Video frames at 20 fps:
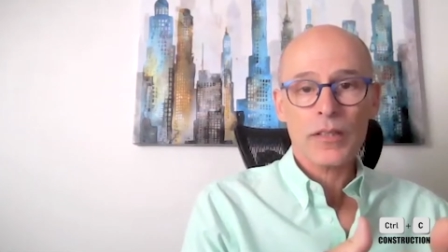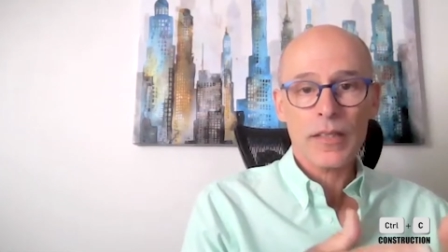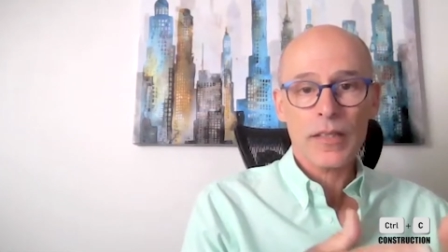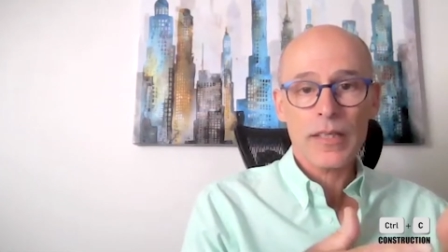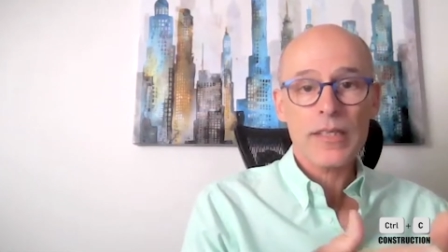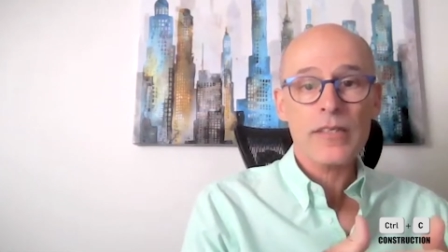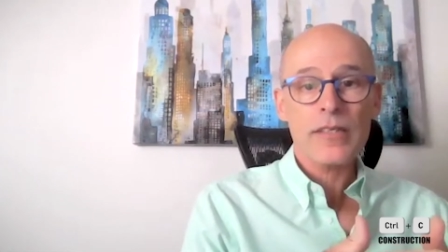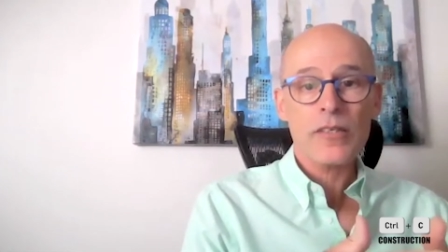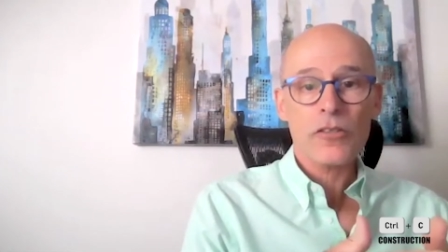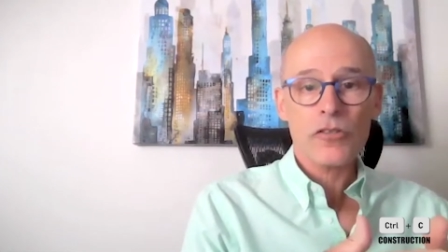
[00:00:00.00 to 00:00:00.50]

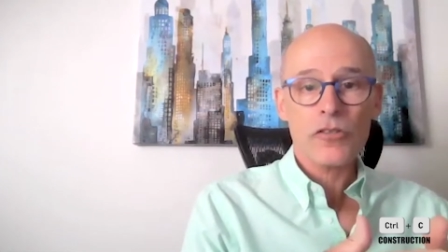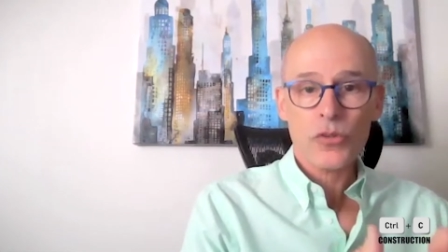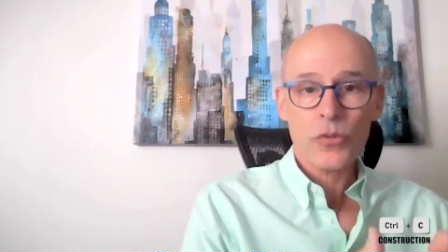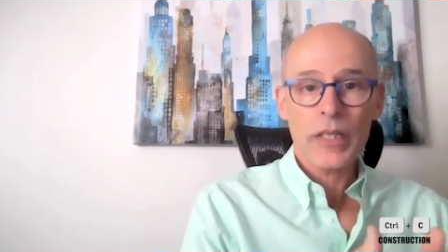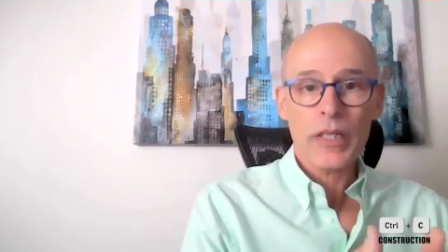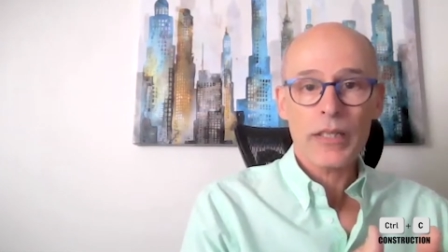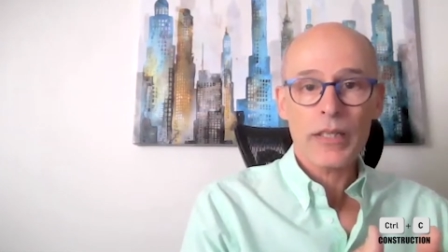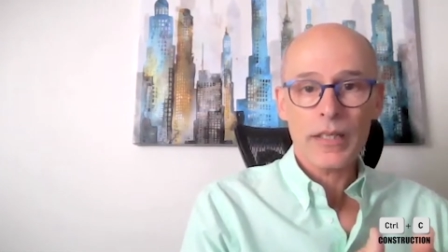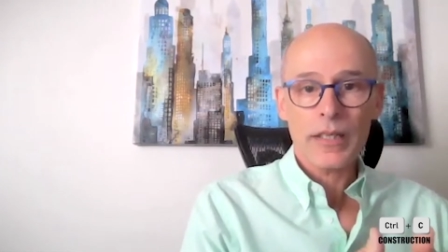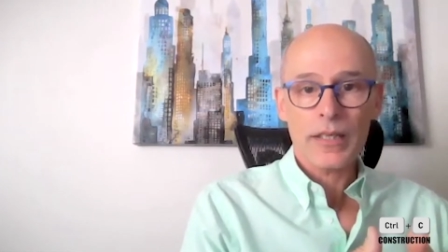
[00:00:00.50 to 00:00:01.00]
is
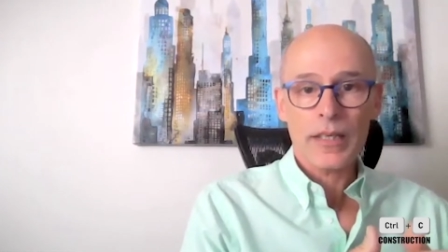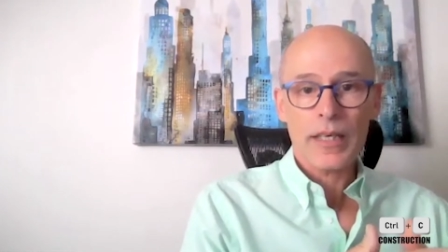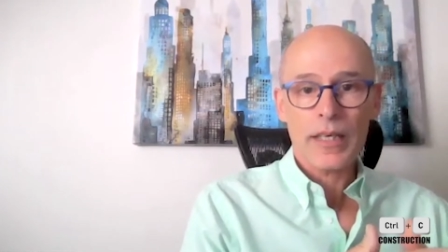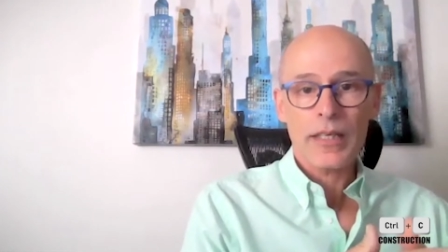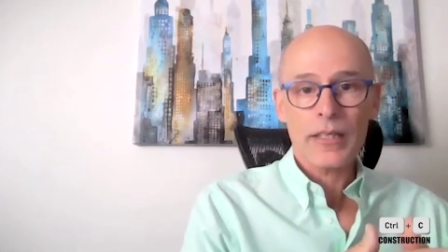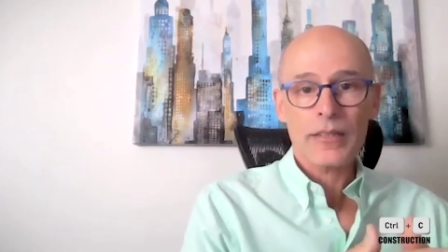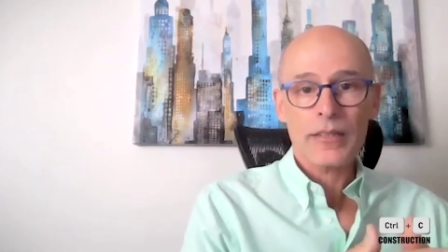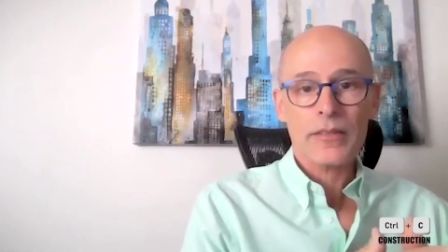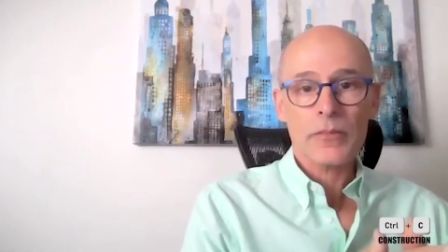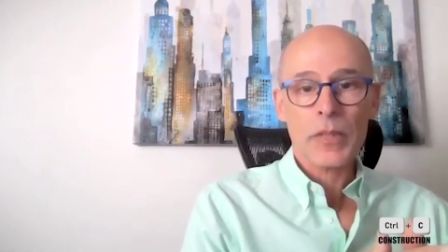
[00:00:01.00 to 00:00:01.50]
shrinking, and
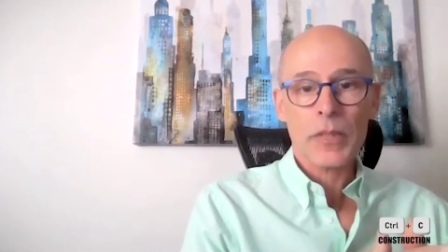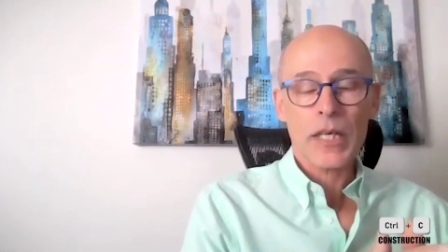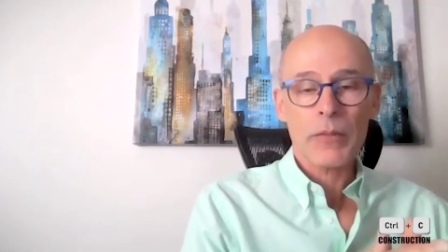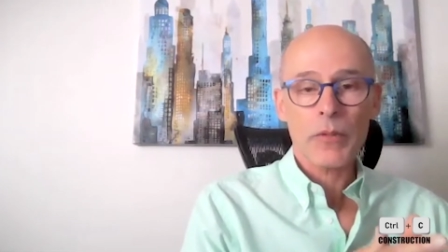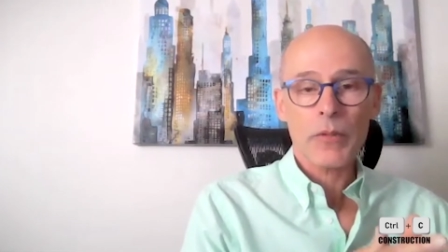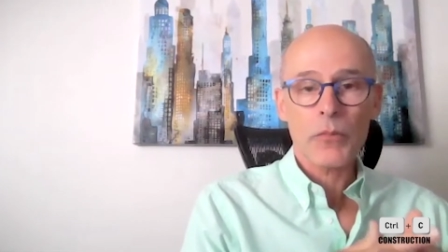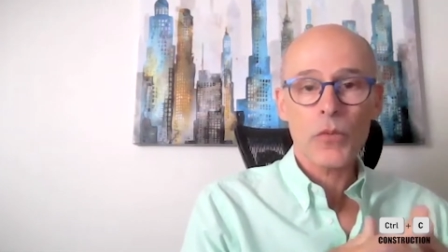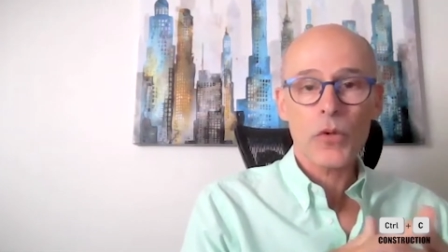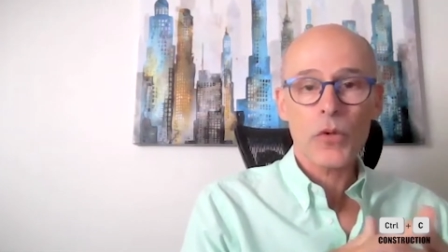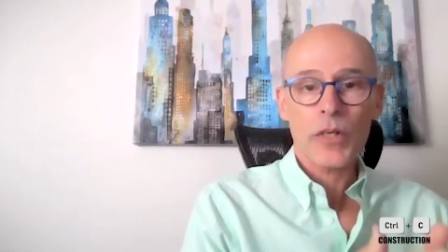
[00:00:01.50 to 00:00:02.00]
it's
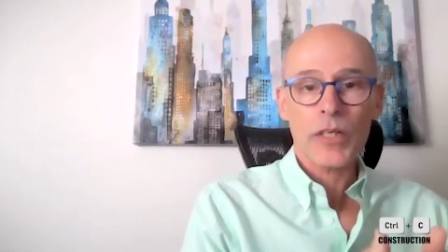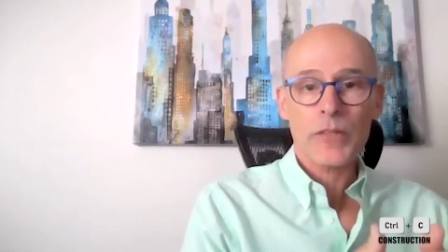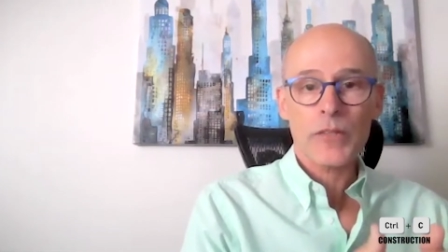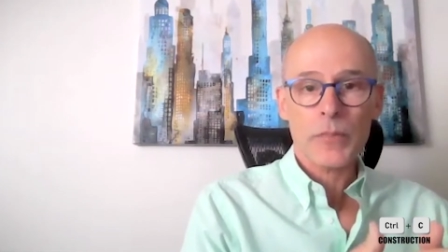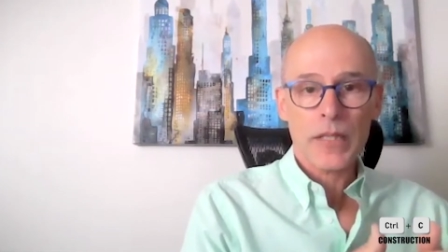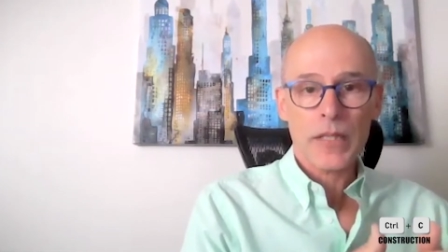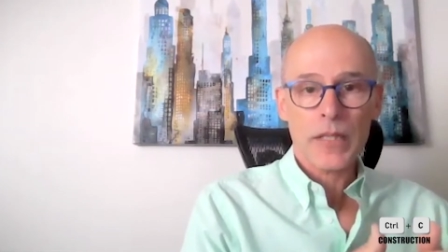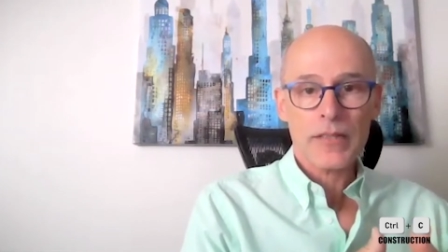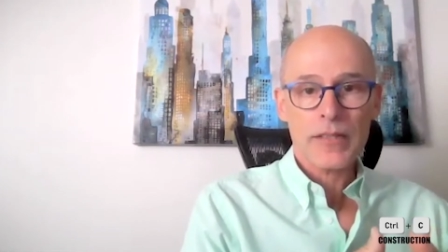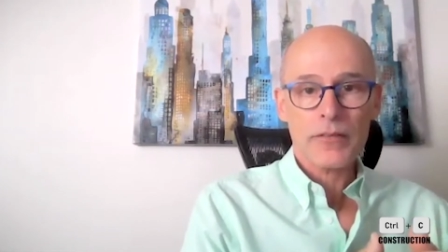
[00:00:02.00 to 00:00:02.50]
becoming more
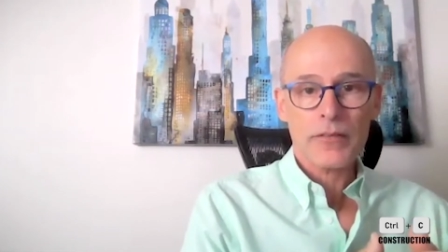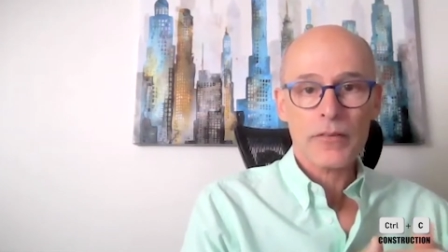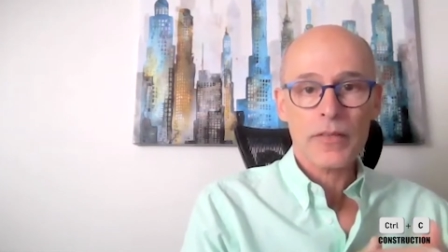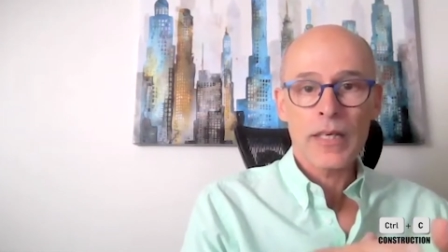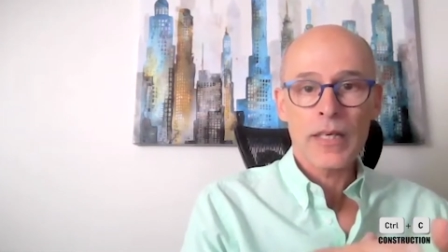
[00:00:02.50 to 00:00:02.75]
expensive.